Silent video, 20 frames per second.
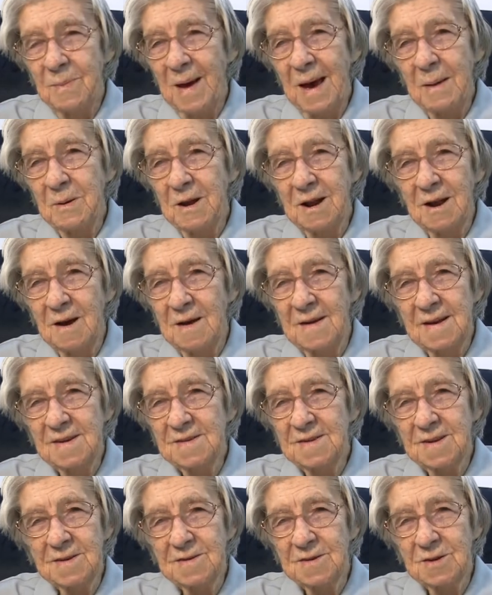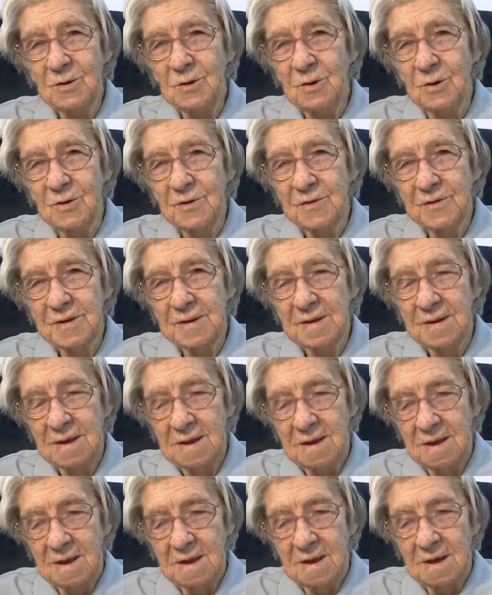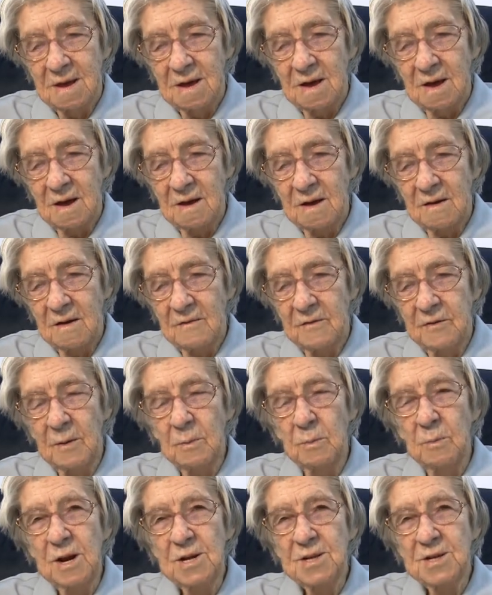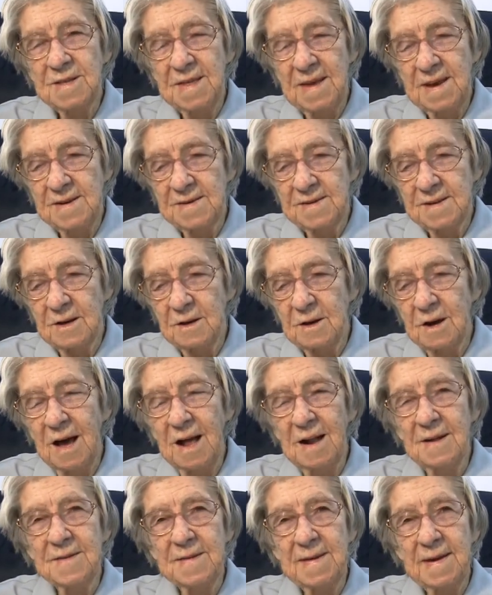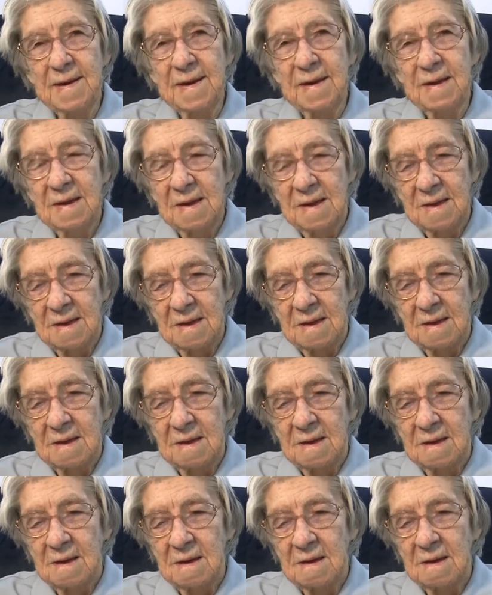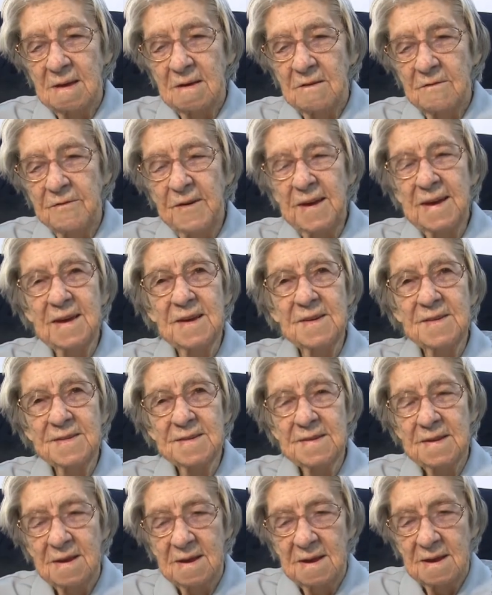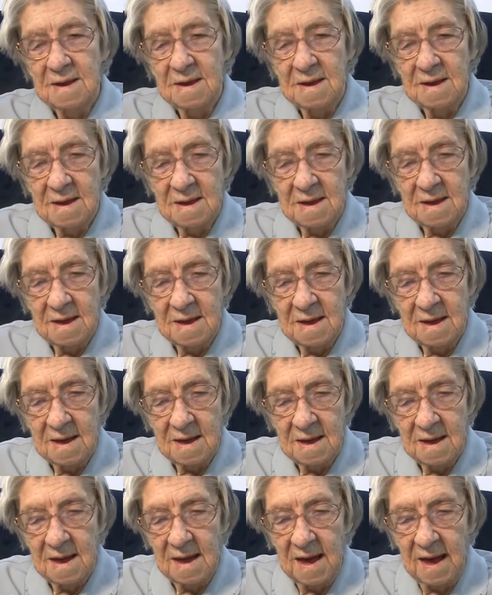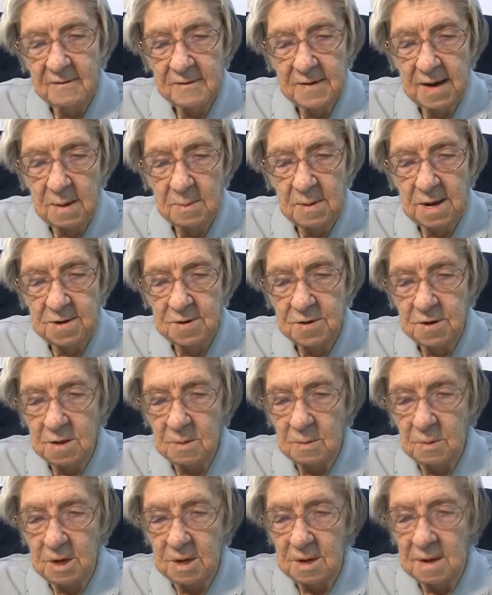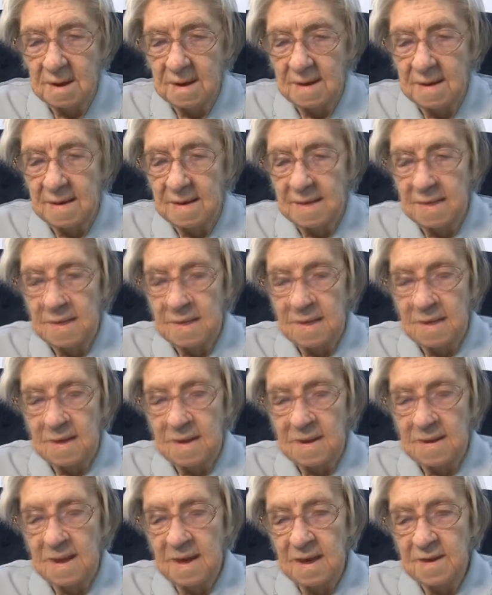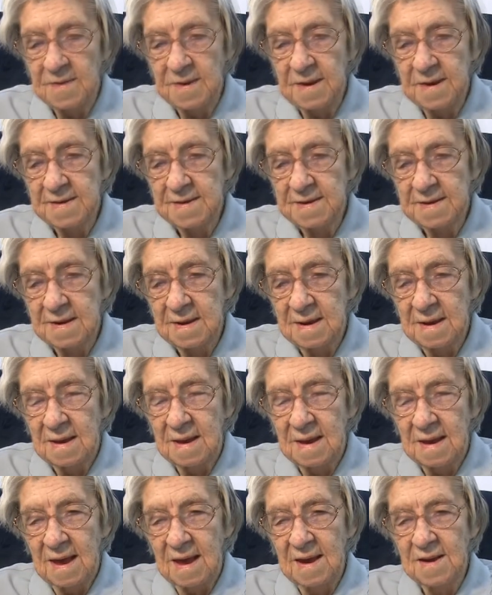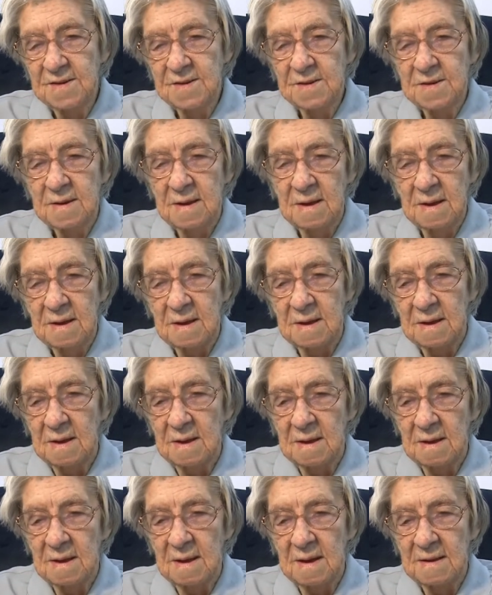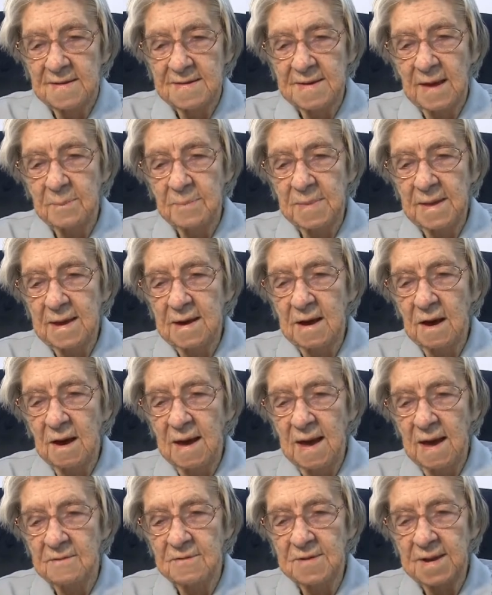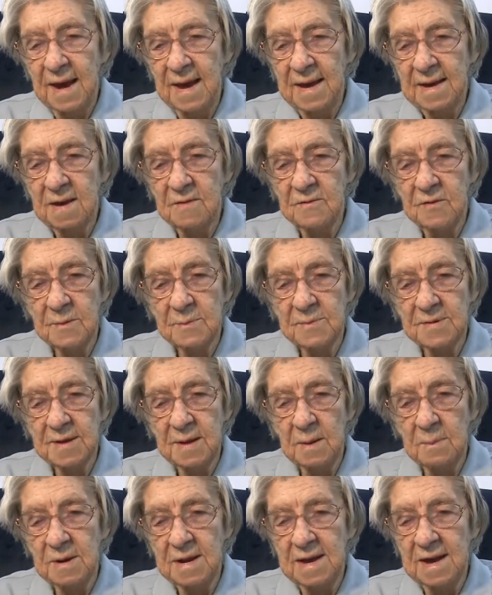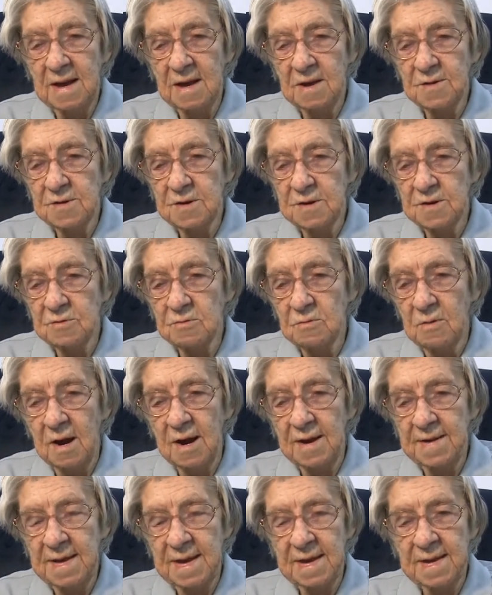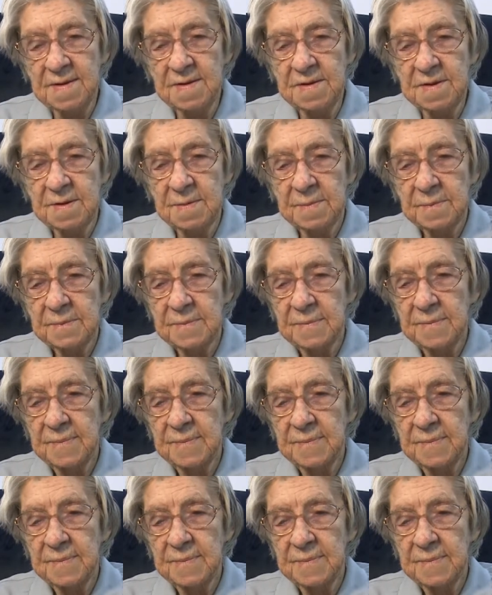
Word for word: Babylon is the source from which these occultic figures have come into the world. Now this is something I have taken from somebody else's writings,